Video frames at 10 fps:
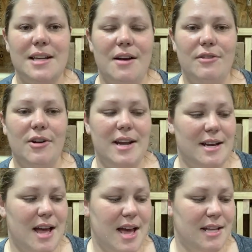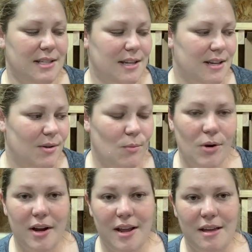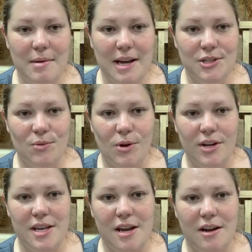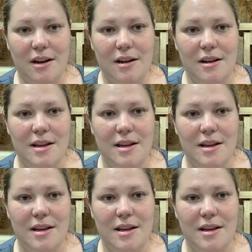have a great night. We're going to get back to work here.